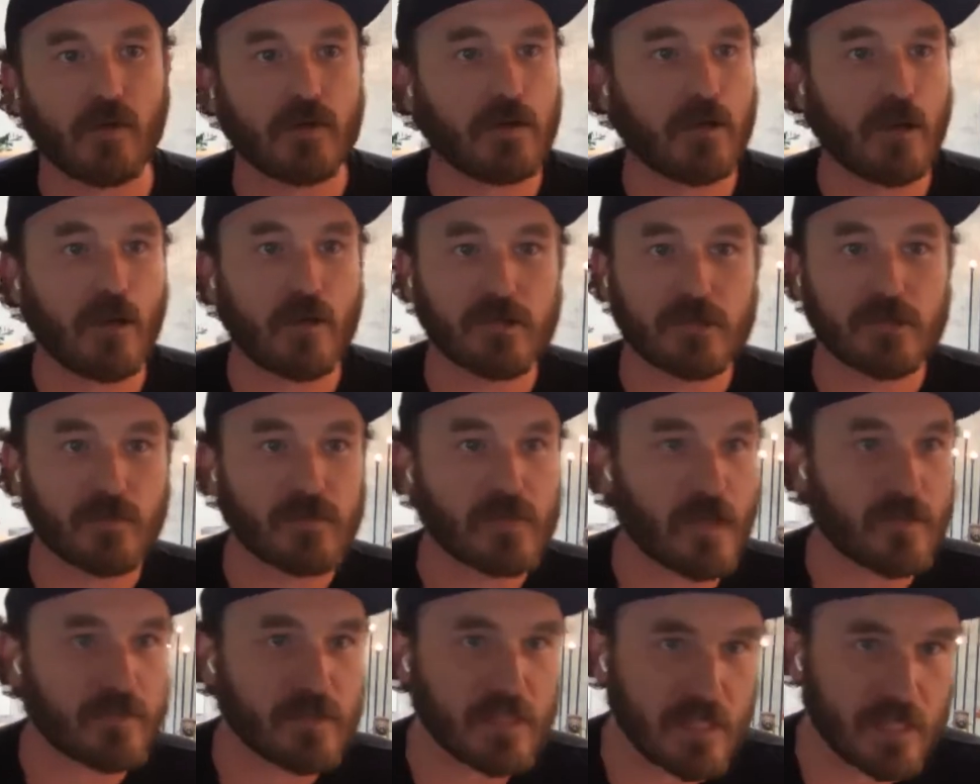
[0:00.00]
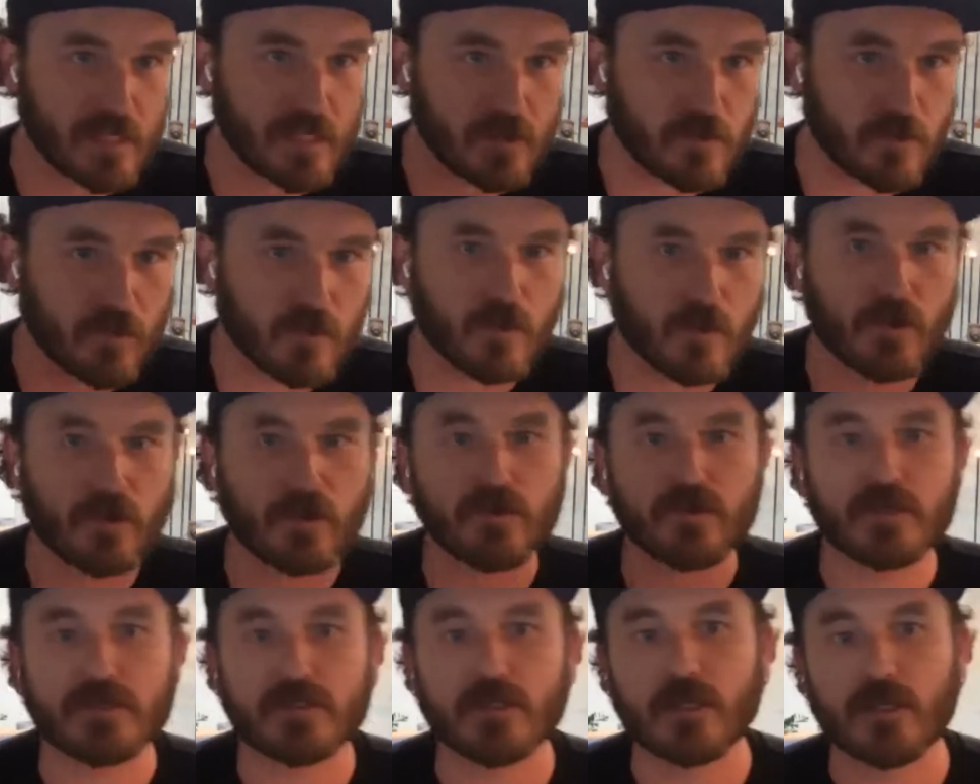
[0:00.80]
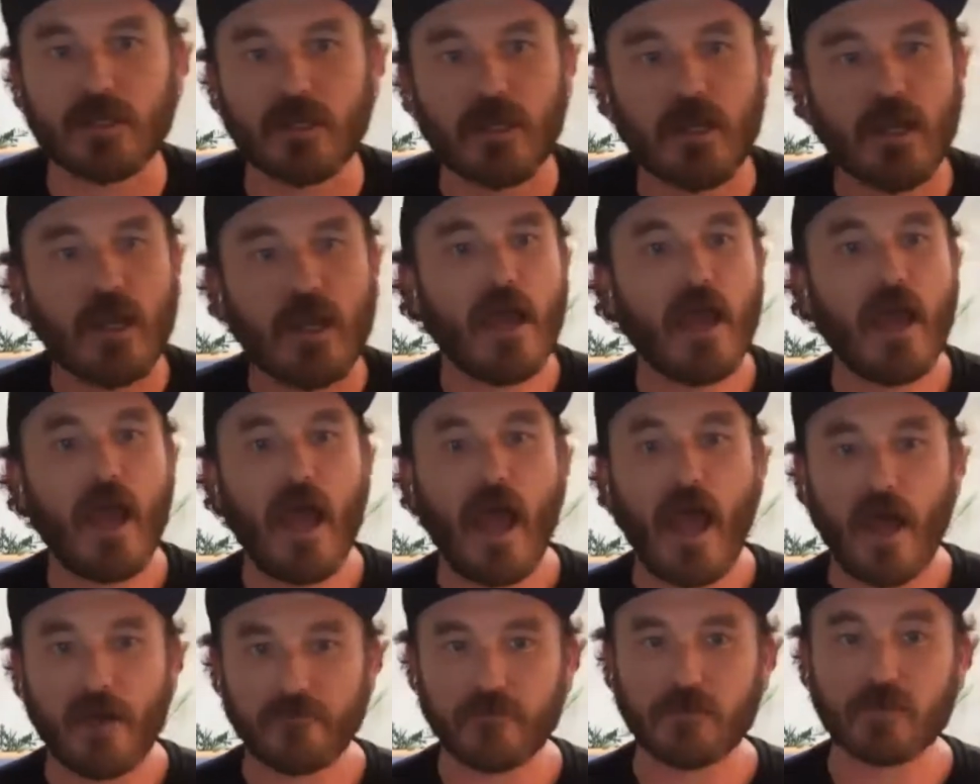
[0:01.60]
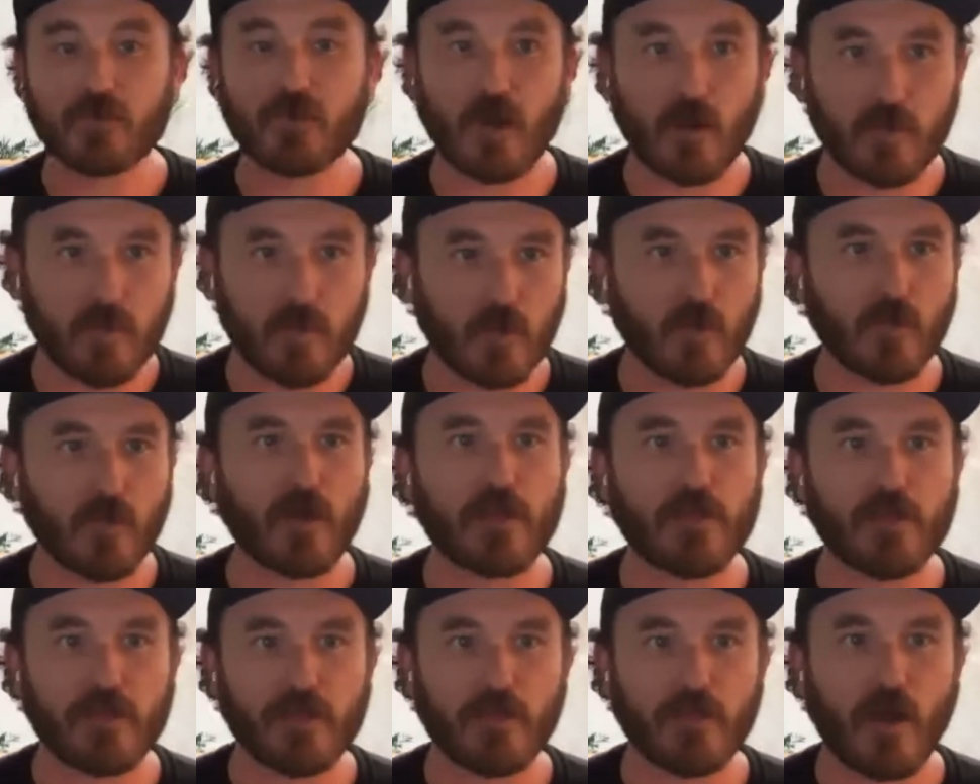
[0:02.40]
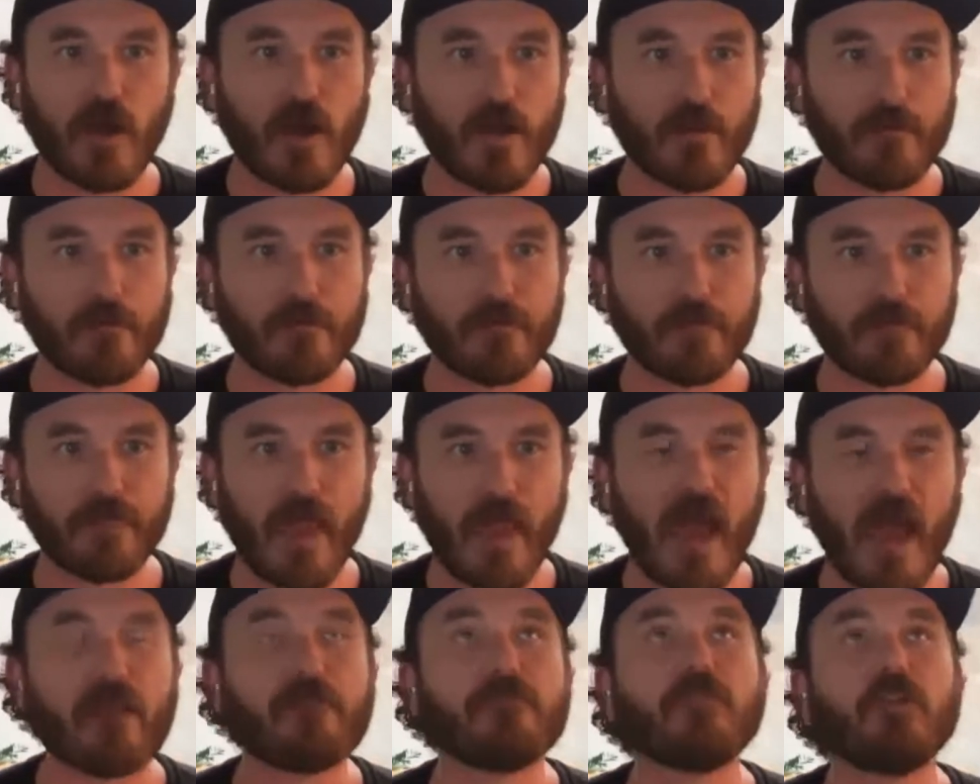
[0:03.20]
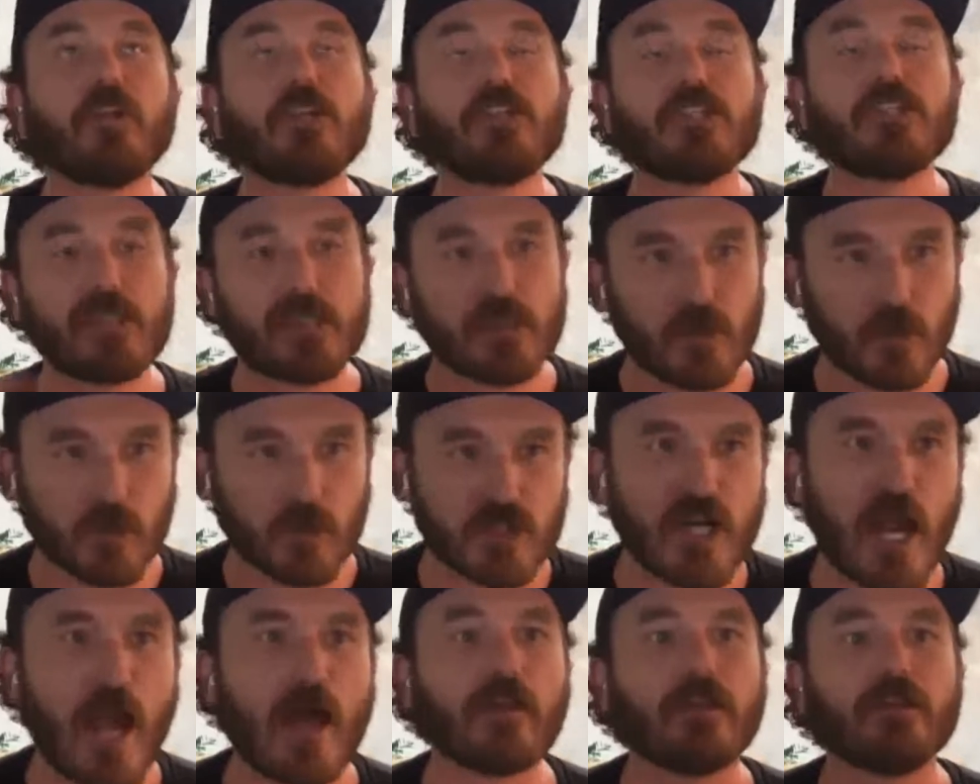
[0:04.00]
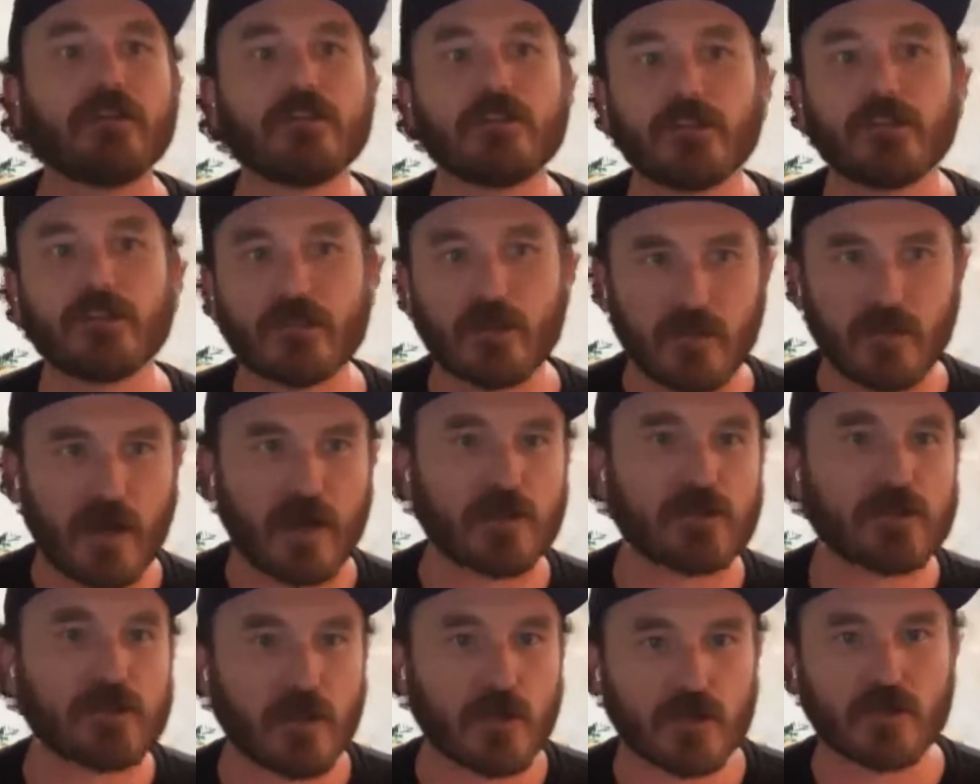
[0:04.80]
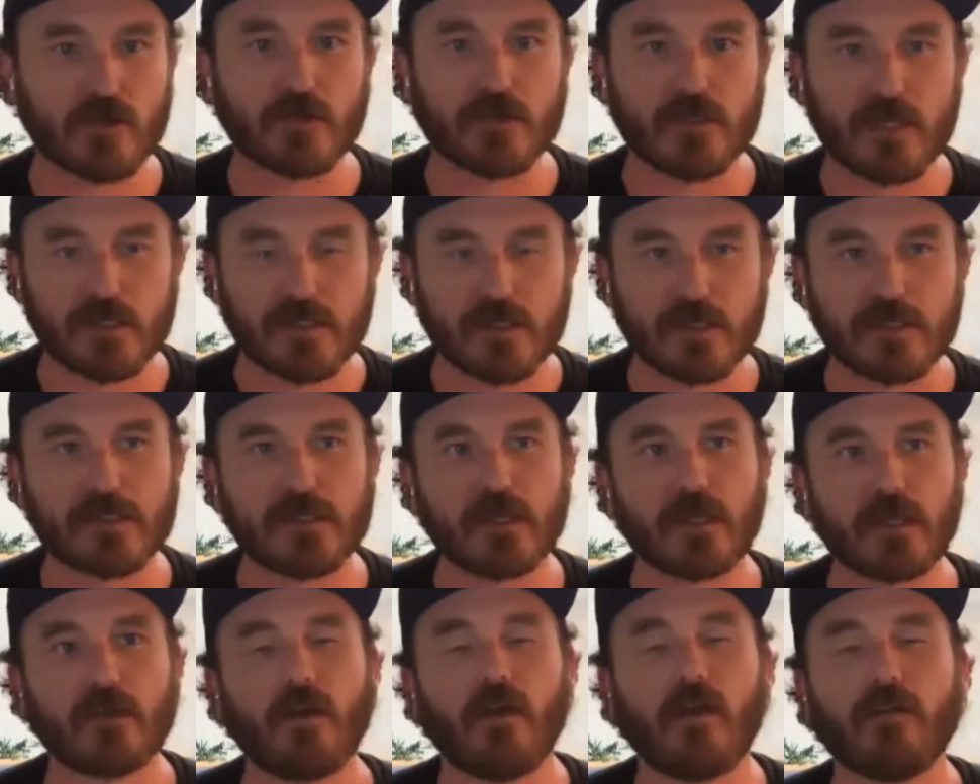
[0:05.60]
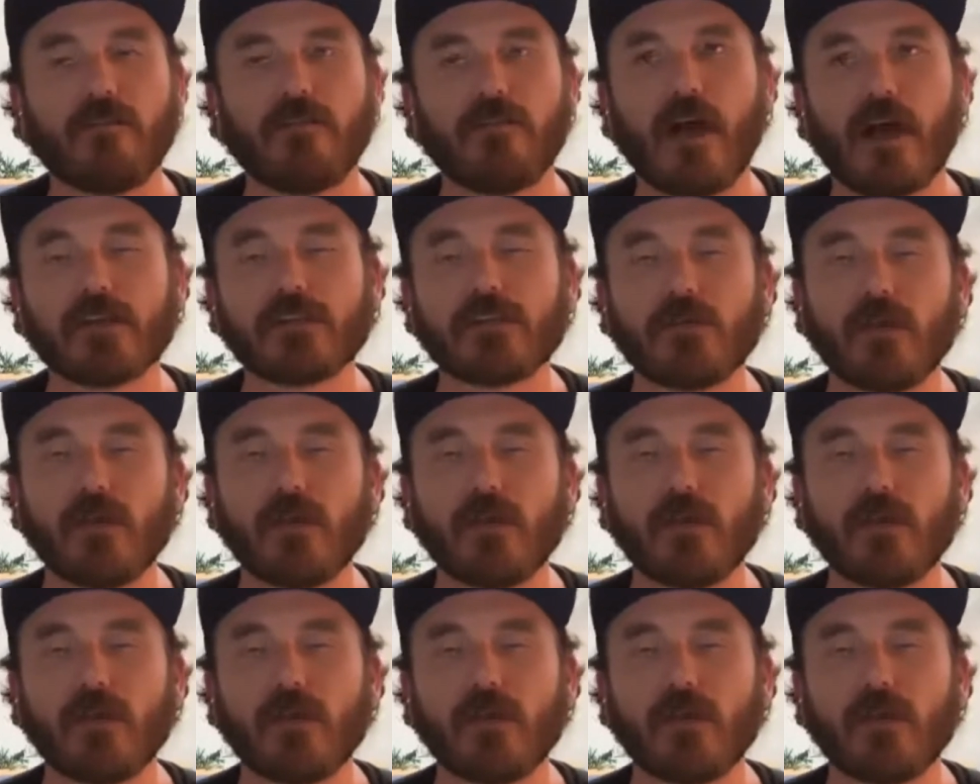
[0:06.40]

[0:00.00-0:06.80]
sometimes indoors, and have trouble with have logistical challenges around social distancing and all of that.